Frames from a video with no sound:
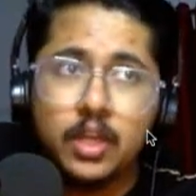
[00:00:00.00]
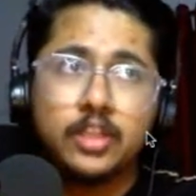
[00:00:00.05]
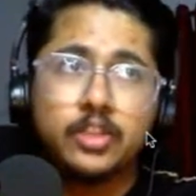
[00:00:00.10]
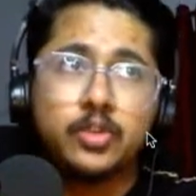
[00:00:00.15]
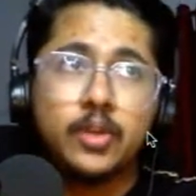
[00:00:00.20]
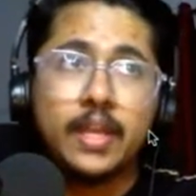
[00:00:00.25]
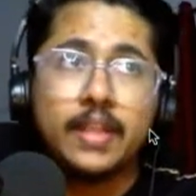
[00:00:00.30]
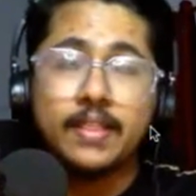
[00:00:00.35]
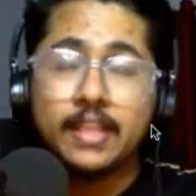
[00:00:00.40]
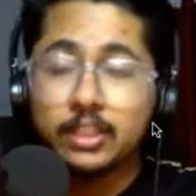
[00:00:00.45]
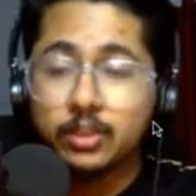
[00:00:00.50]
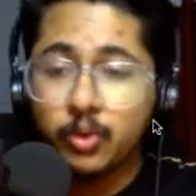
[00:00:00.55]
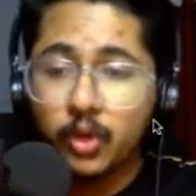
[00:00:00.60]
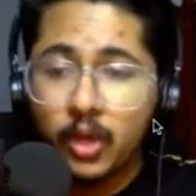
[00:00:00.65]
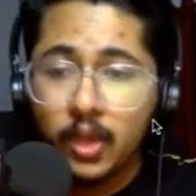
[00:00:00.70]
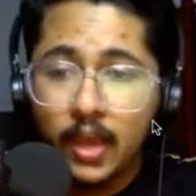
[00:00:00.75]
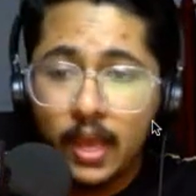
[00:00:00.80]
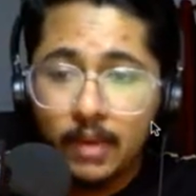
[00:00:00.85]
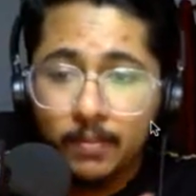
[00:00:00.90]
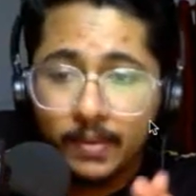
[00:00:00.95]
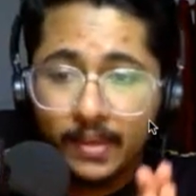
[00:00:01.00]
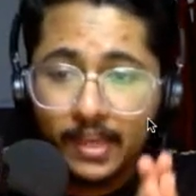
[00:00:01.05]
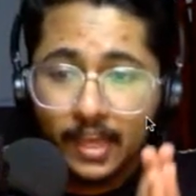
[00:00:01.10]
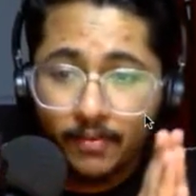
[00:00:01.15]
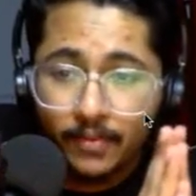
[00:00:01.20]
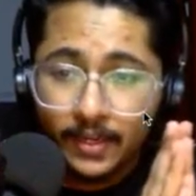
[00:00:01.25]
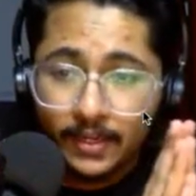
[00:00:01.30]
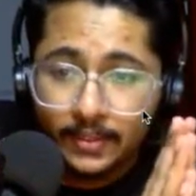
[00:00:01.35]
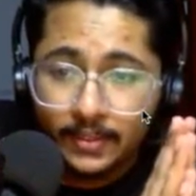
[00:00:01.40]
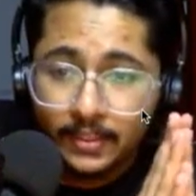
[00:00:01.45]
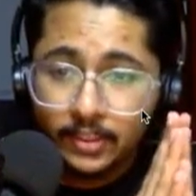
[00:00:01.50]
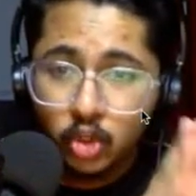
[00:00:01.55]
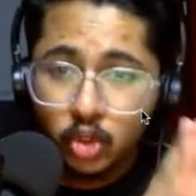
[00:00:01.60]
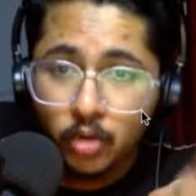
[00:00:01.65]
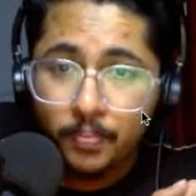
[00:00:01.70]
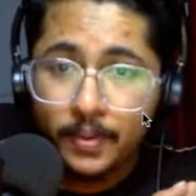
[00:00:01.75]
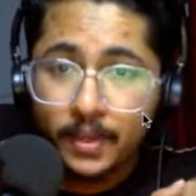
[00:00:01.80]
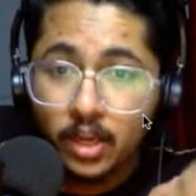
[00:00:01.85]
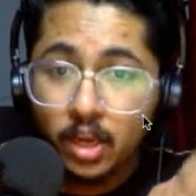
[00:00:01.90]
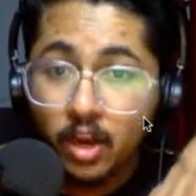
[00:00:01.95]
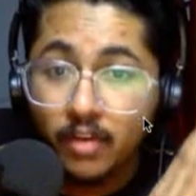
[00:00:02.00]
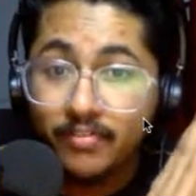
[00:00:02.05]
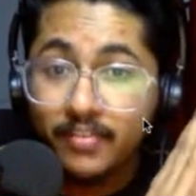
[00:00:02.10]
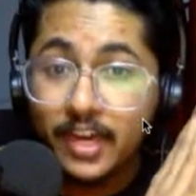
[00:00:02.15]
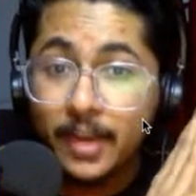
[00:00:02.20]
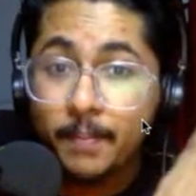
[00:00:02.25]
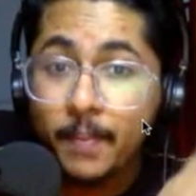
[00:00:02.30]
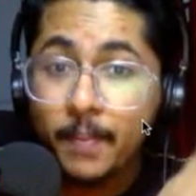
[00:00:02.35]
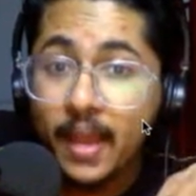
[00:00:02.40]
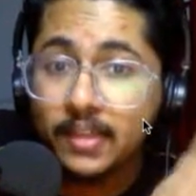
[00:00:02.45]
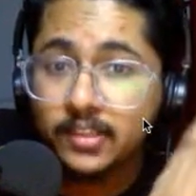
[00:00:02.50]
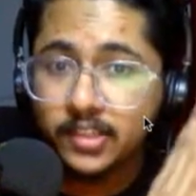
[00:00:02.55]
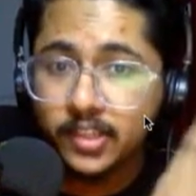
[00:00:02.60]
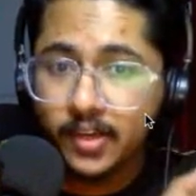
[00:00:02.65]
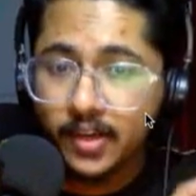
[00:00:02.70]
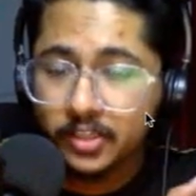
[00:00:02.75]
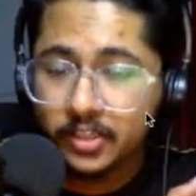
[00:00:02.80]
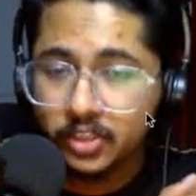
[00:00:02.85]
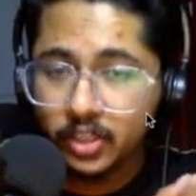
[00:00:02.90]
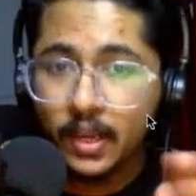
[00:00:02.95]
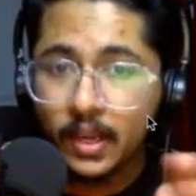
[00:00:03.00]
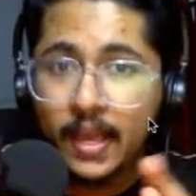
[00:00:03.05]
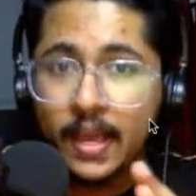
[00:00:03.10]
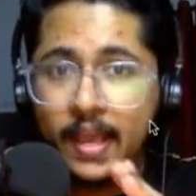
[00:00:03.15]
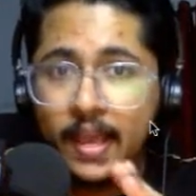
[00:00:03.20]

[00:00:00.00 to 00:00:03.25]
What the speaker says: So in this video, I'll be covering the topic of demand generation.